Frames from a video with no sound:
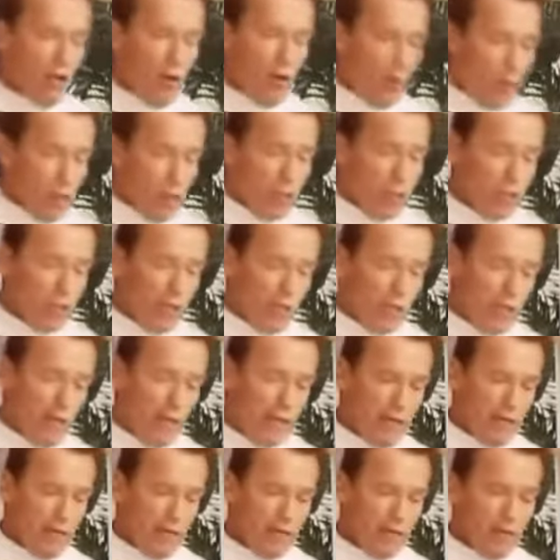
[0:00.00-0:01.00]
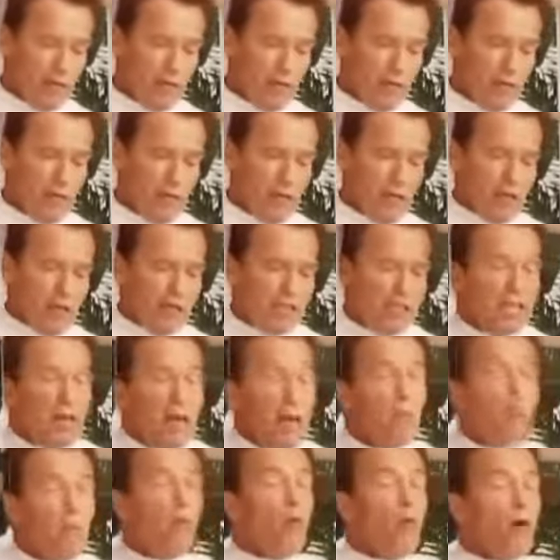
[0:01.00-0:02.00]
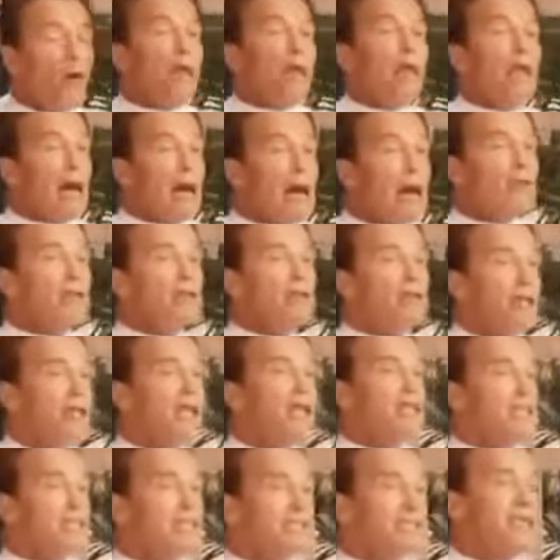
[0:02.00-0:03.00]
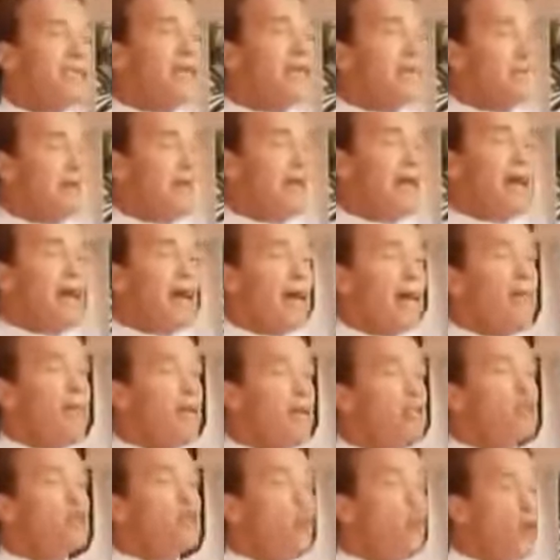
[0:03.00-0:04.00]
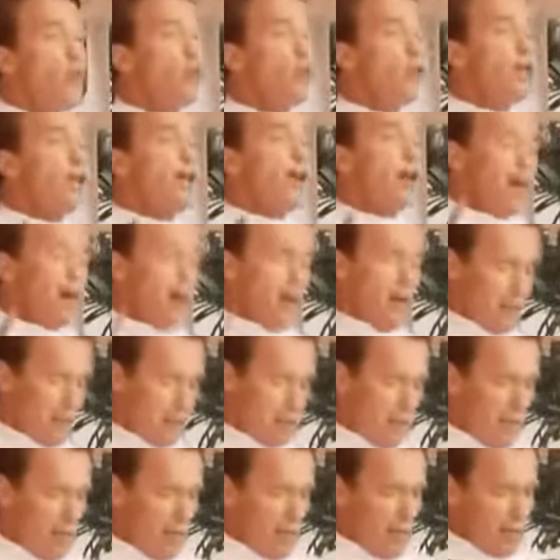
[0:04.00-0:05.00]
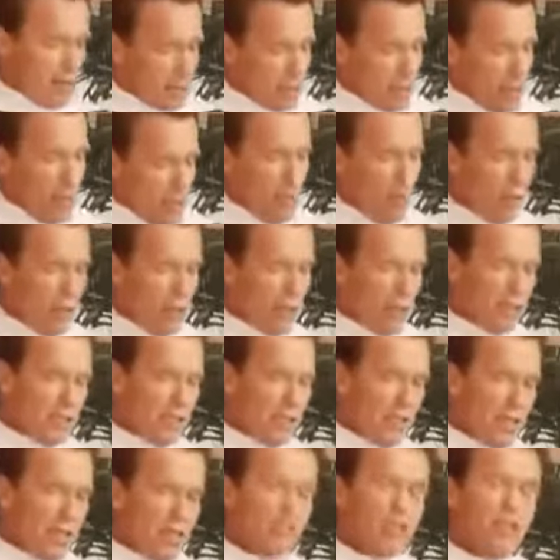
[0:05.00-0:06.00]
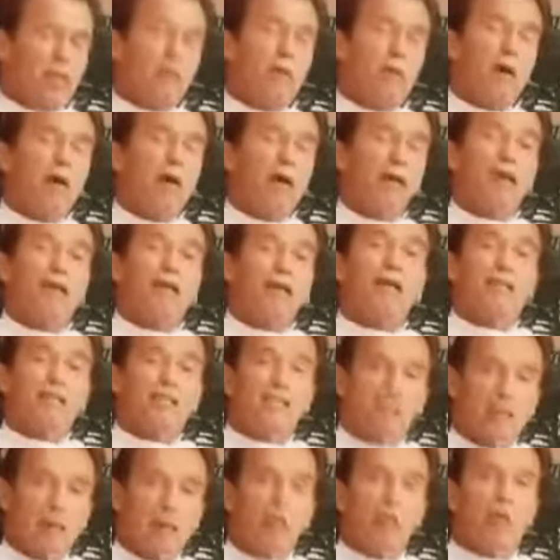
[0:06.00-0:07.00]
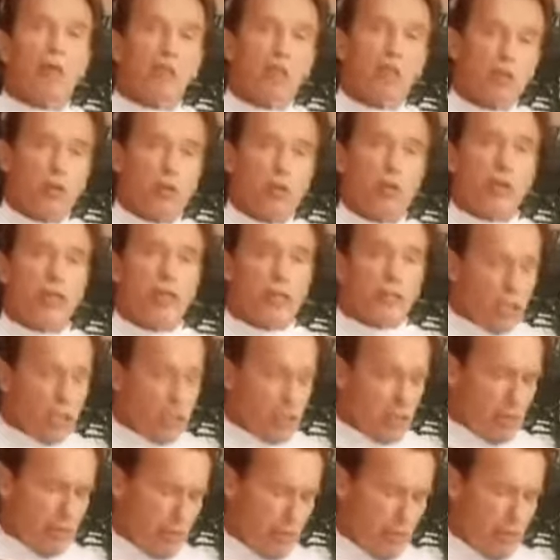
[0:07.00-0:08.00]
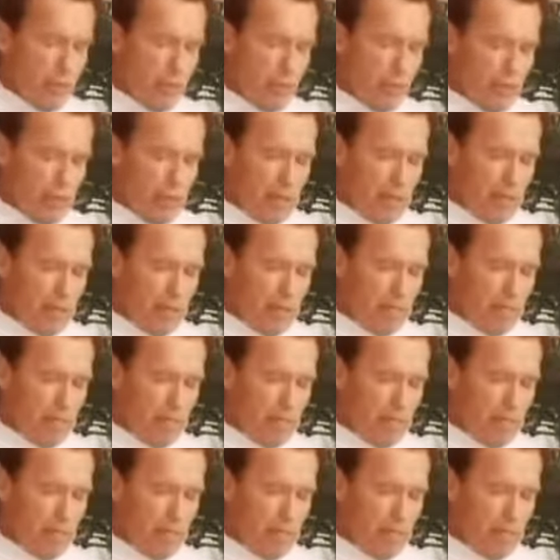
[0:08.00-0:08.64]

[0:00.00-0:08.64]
horsing around, someone out there at the same time is working hard. Someone is getting smarter and someone is winning. Just remember that.